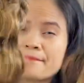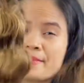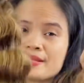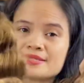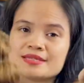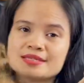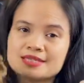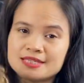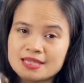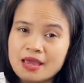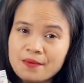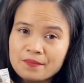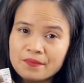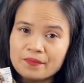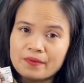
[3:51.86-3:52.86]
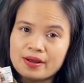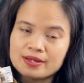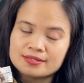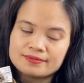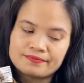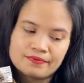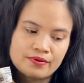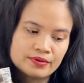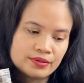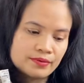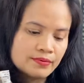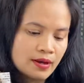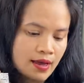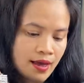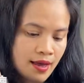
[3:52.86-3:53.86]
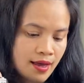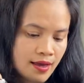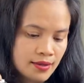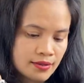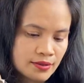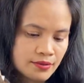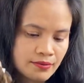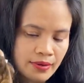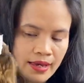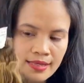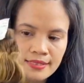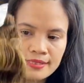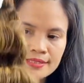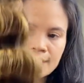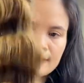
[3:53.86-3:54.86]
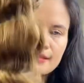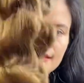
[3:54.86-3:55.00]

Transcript: but the same price for you you can see